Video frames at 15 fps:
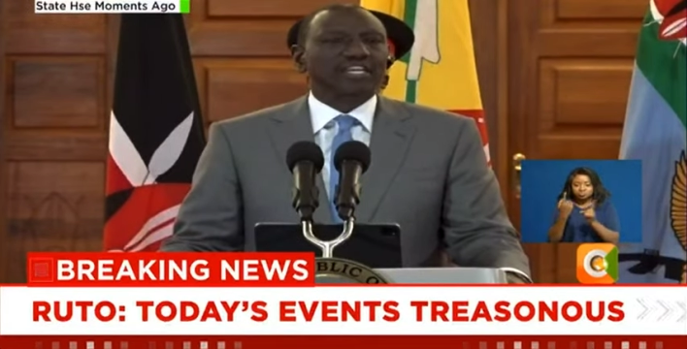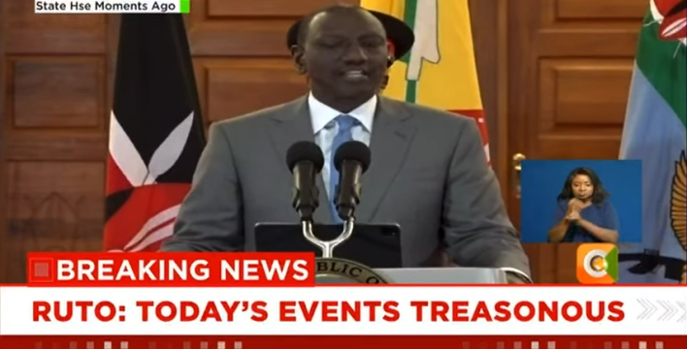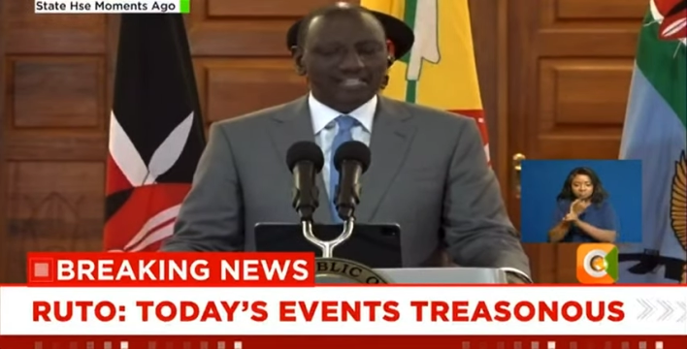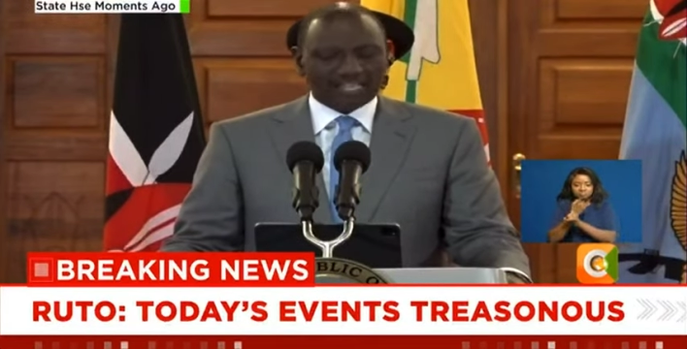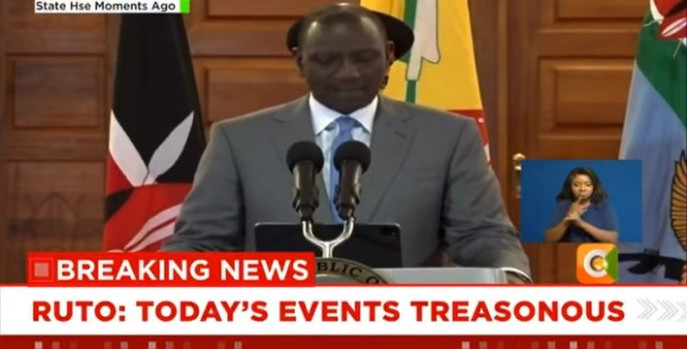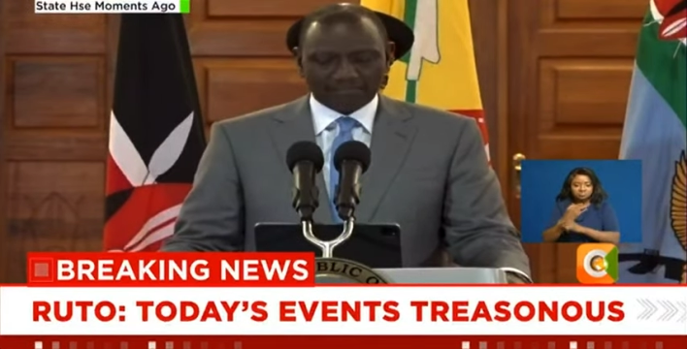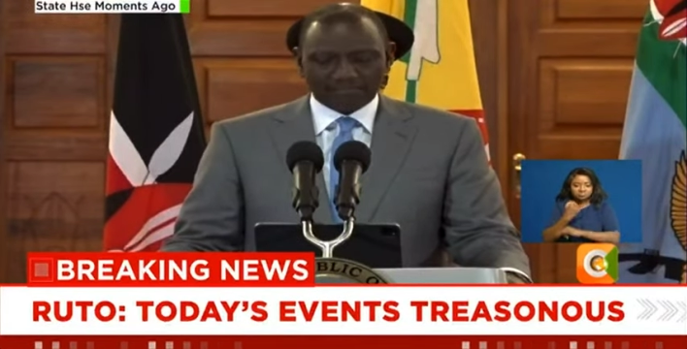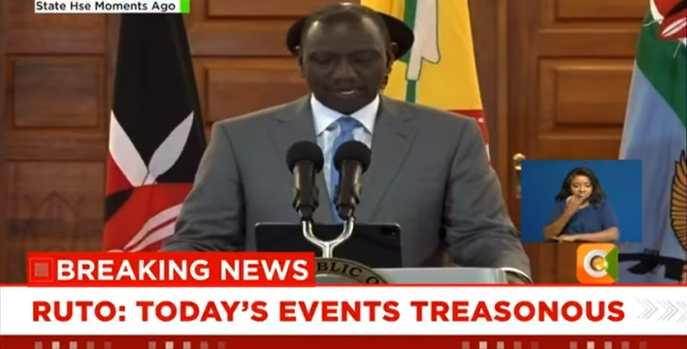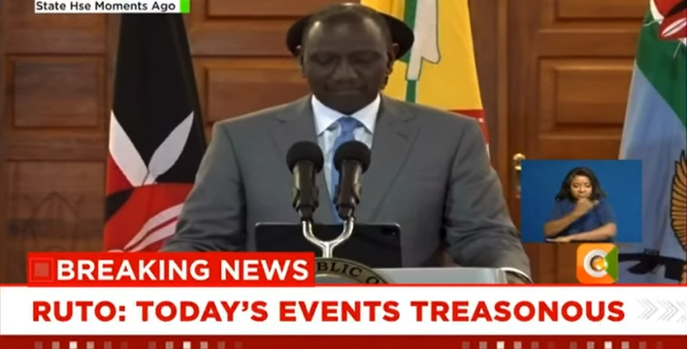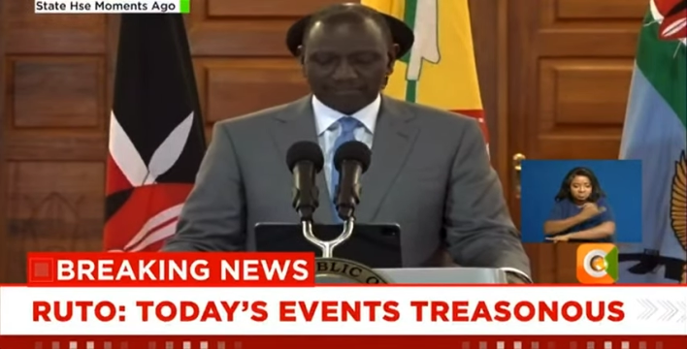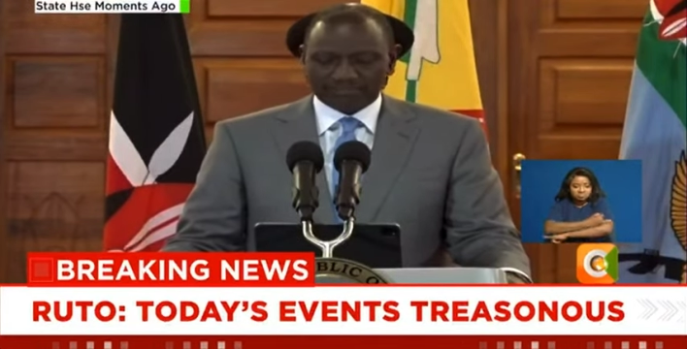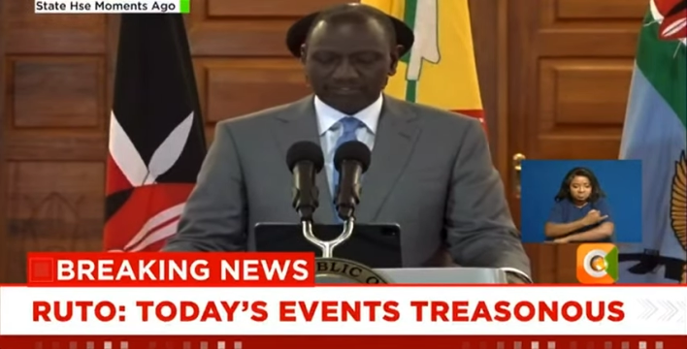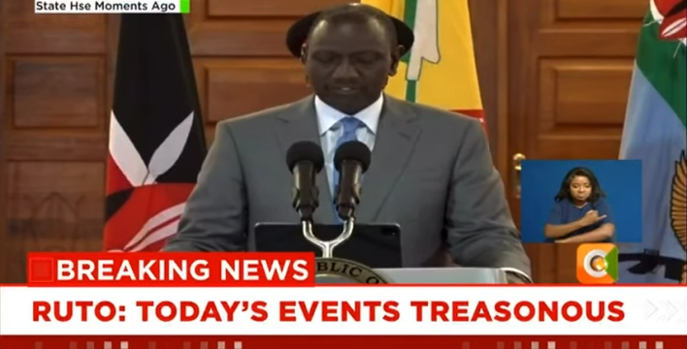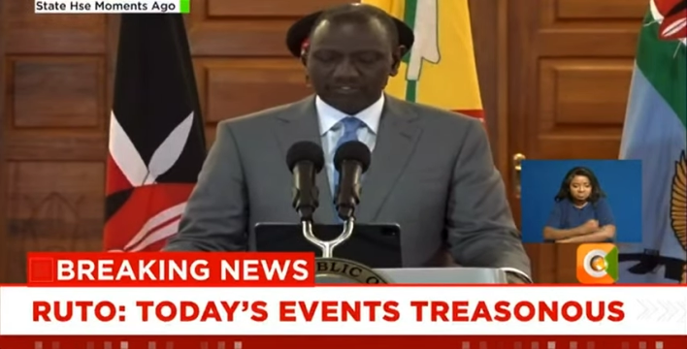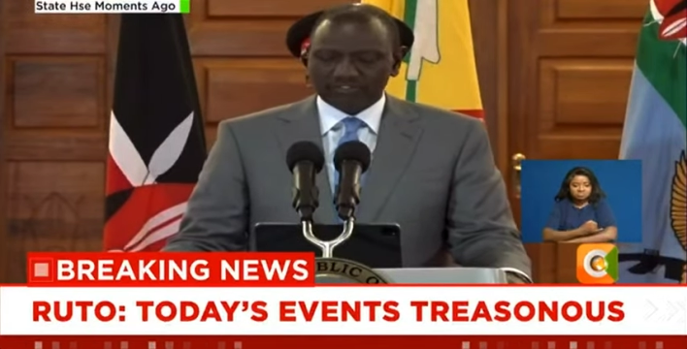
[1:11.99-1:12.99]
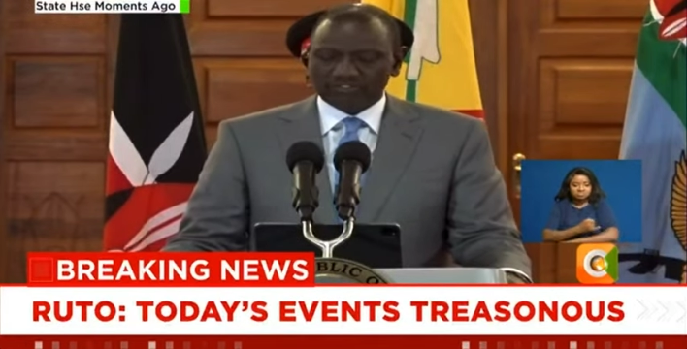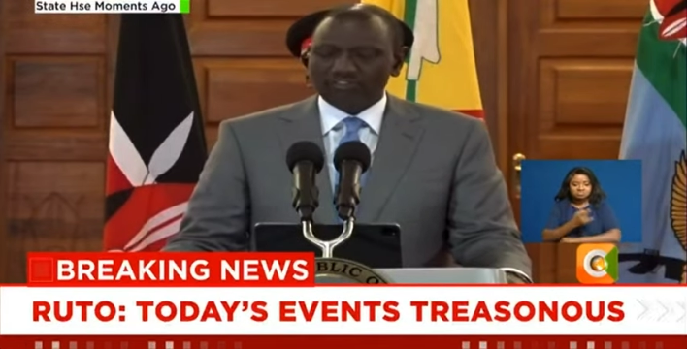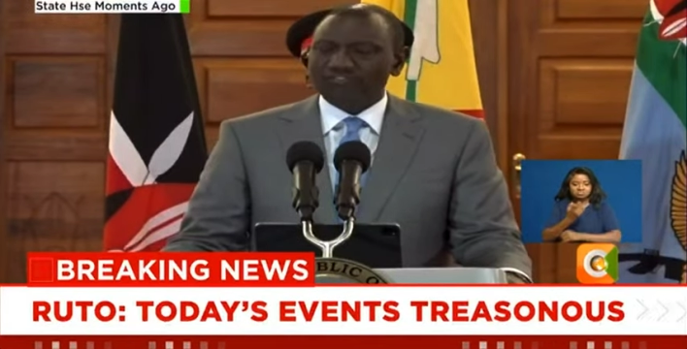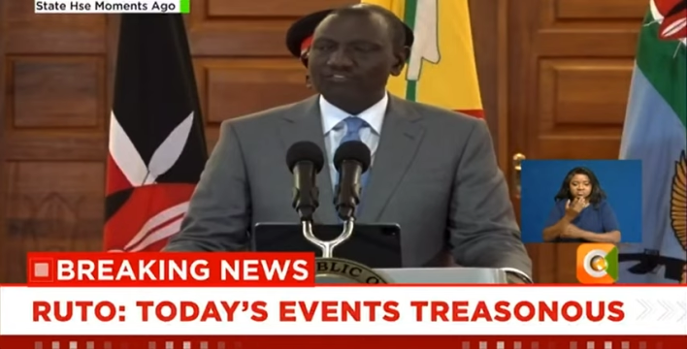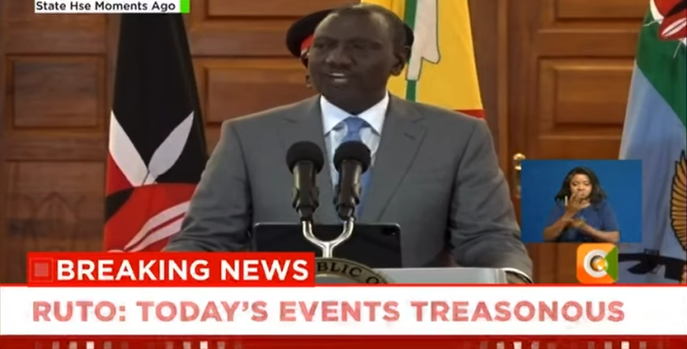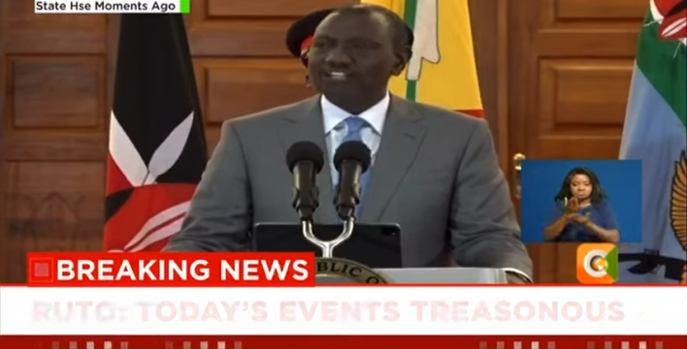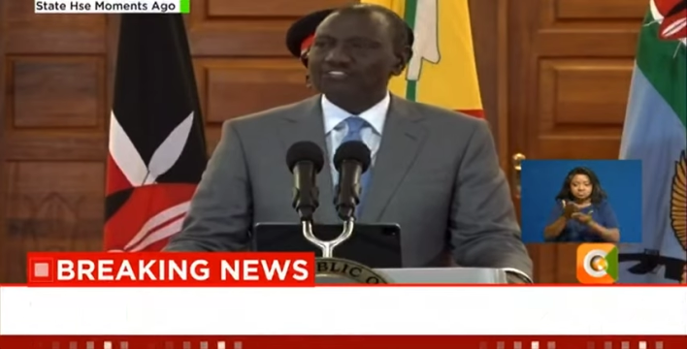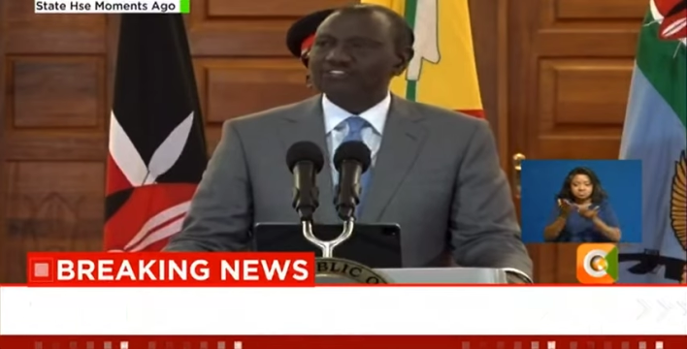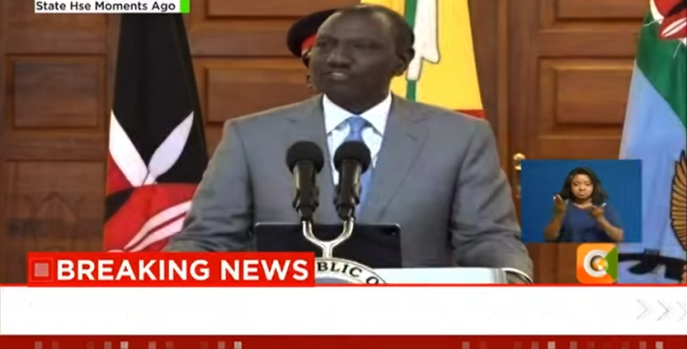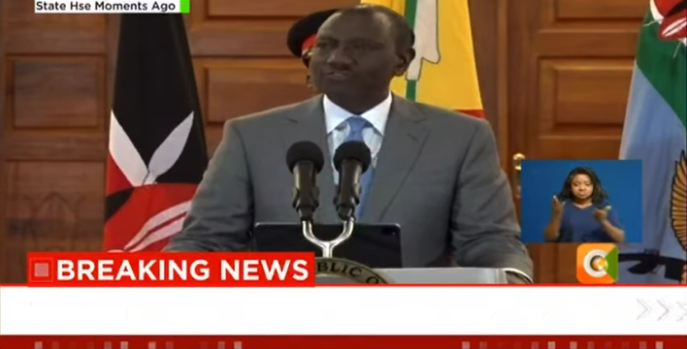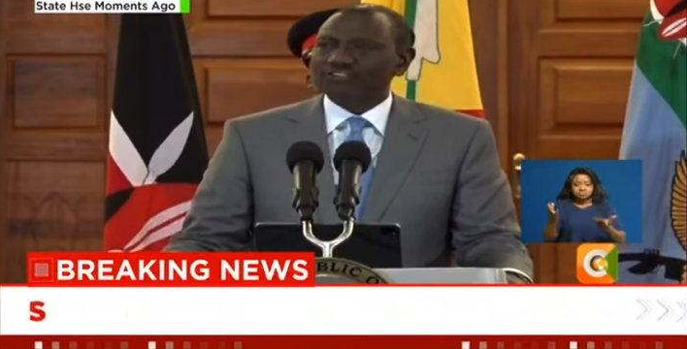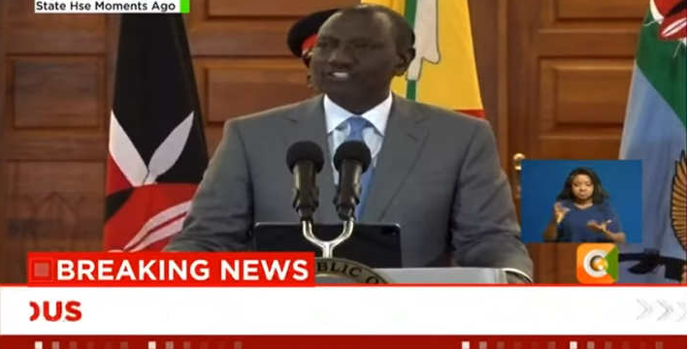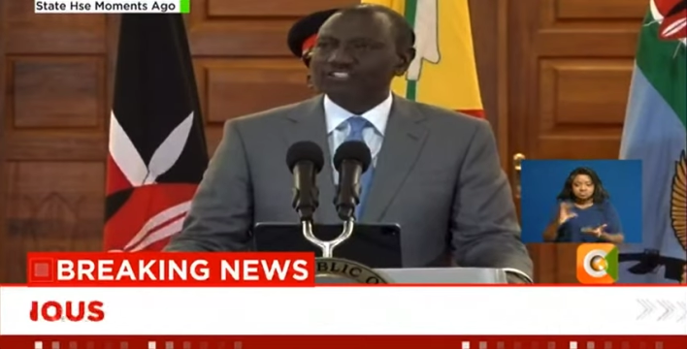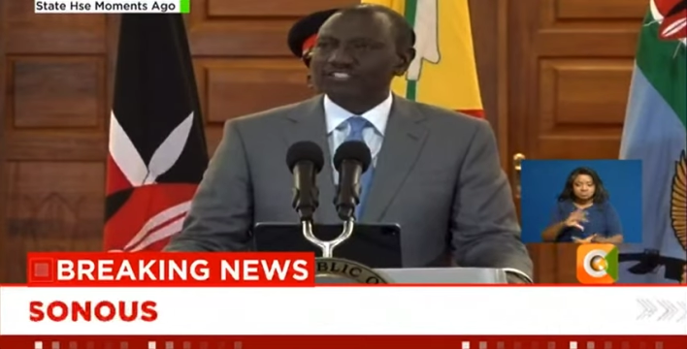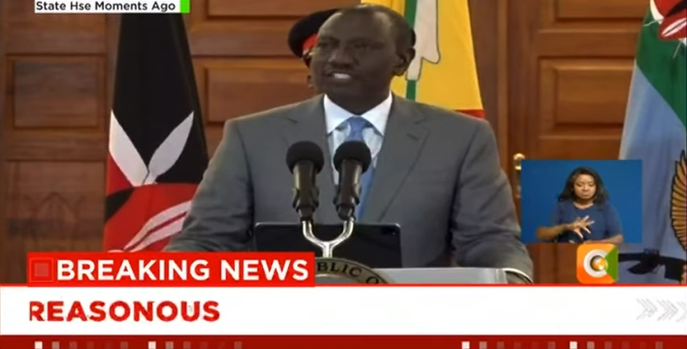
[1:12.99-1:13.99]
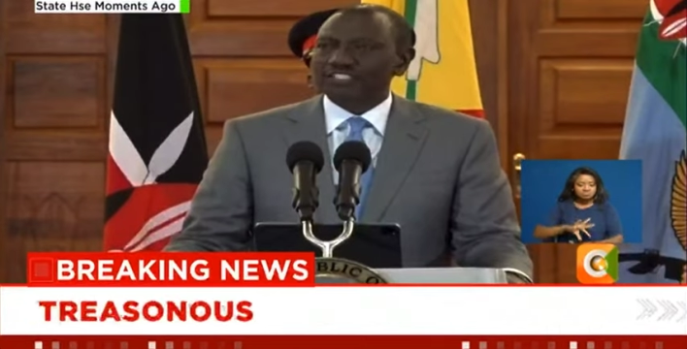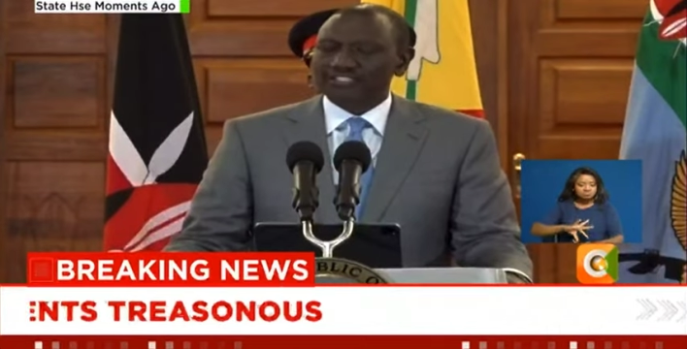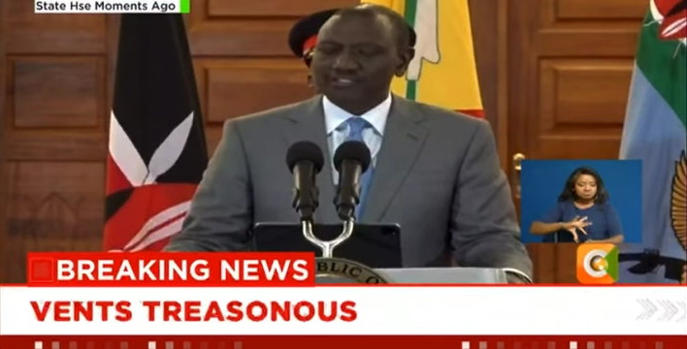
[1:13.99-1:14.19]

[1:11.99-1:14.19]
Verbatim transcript: and emblems of our sovereignty.